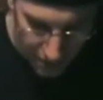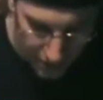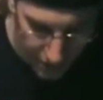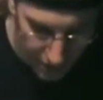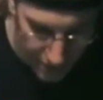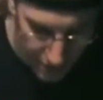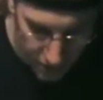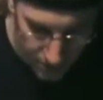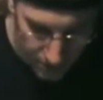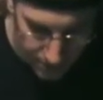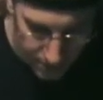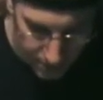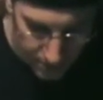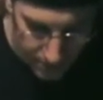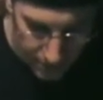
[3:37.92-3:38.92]
They do.
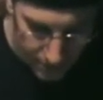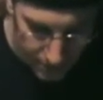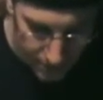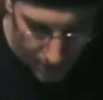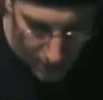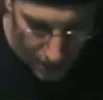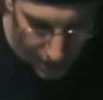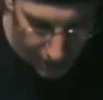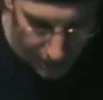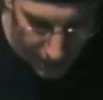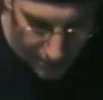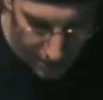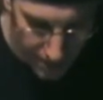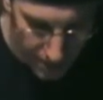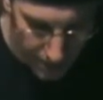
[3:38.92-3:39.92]
I cut
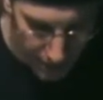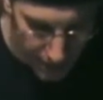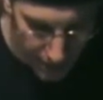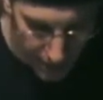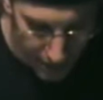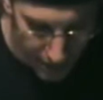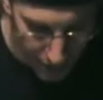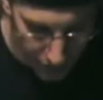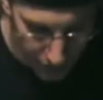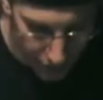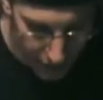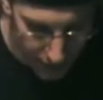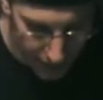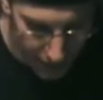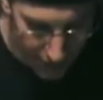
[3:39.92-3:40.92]
it. I look for
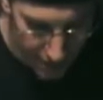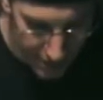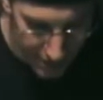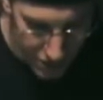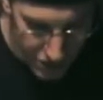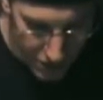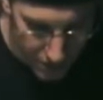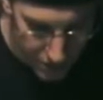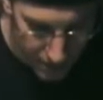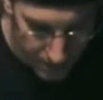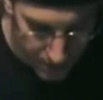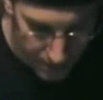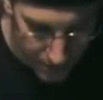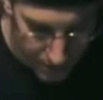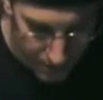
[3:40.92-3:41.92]
my Guarantee Joker.
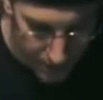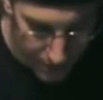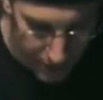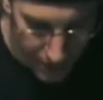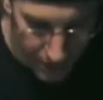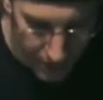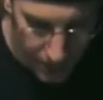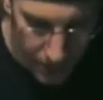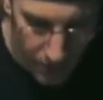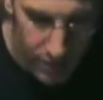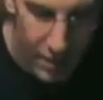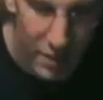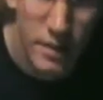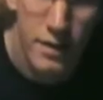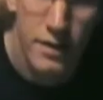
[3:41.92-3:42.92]
There you go.
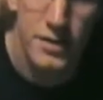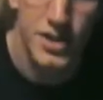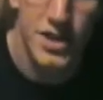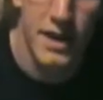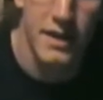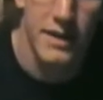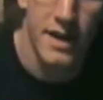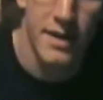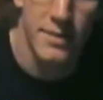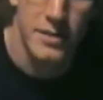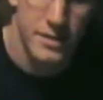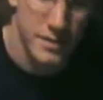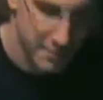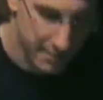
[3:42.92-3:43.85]
Jack of Diamonds.